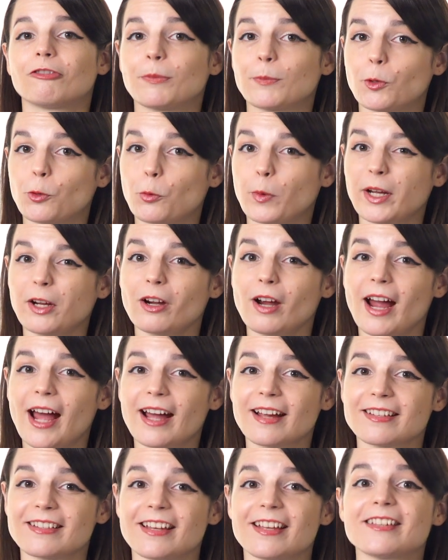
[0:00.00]
From quicker
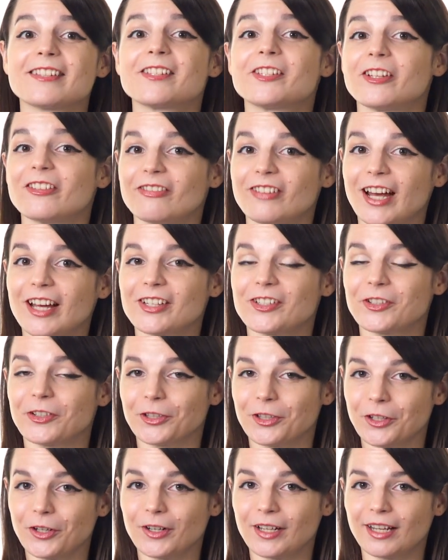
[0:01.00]
access to faster
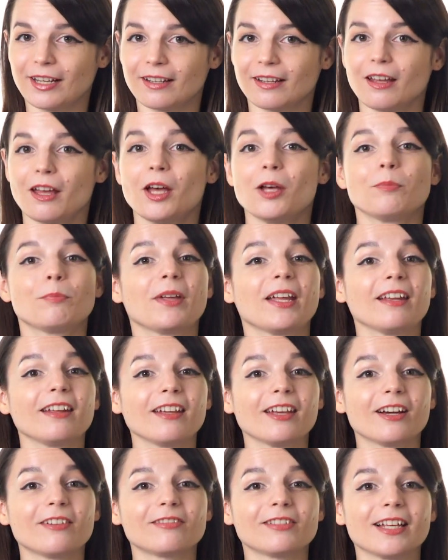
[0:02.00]
learning,
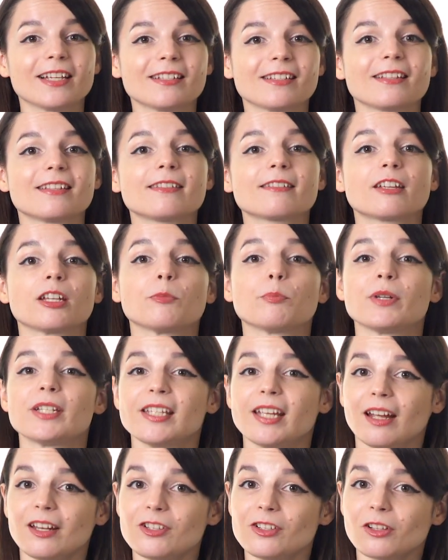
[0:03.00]
PDF lessons can
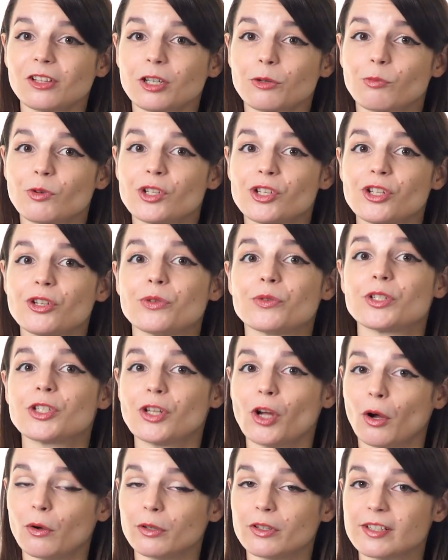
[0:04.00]
potentially reduce
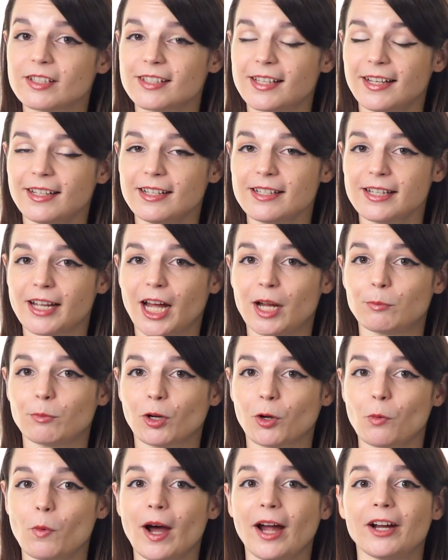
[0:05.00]
total study time
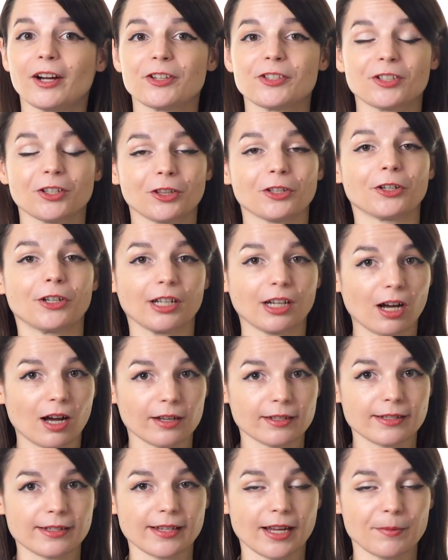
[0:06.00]
required to learn a
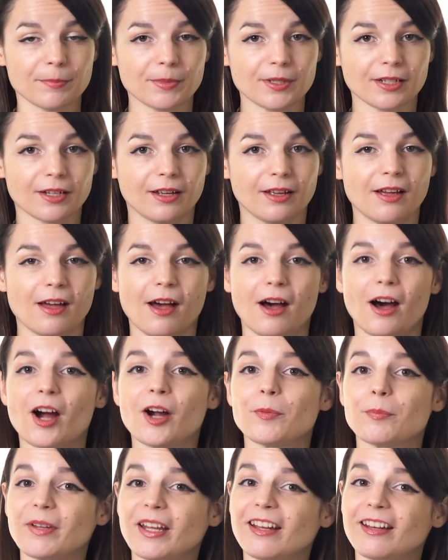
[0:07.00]
concept.
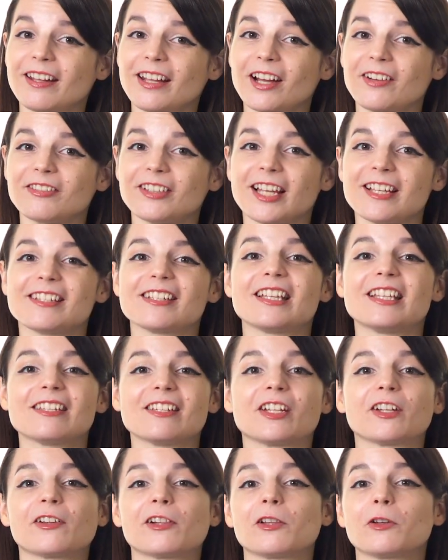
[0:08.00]
Our PDF lessons
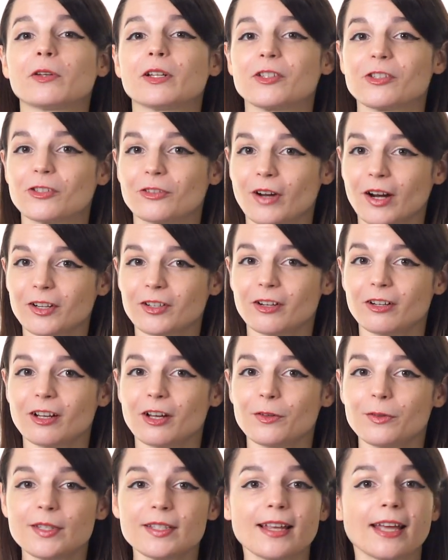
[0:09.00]
include instructor
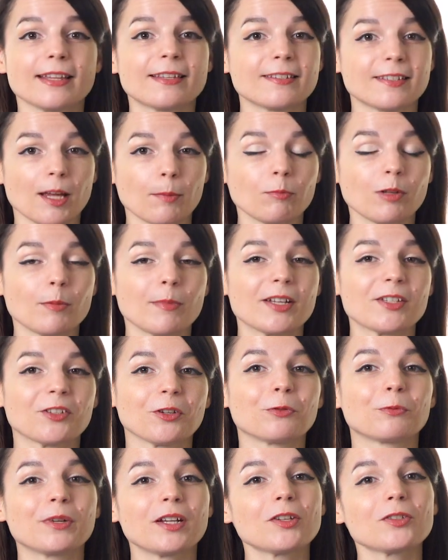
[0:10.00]
notes and
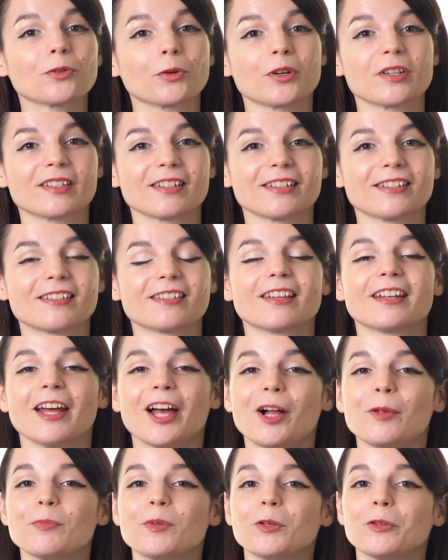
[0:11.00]
supplemental resources that
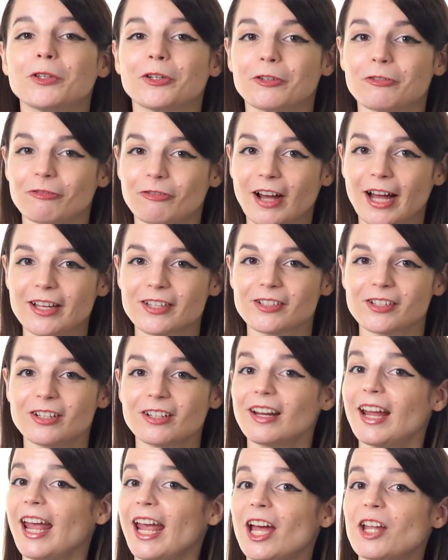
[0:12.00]
help you learn
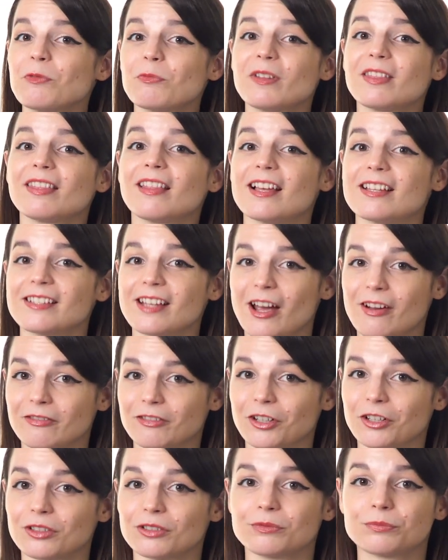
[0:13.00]
faster and with less
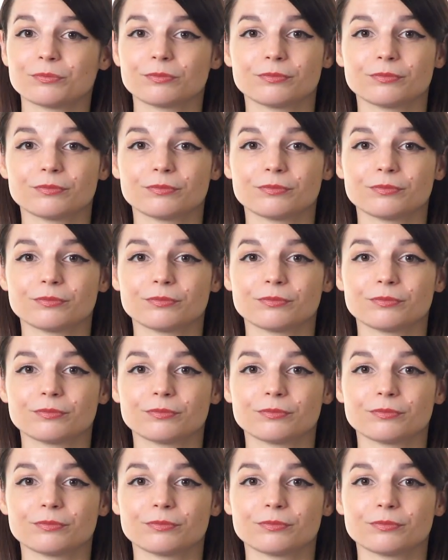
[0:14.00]
effort.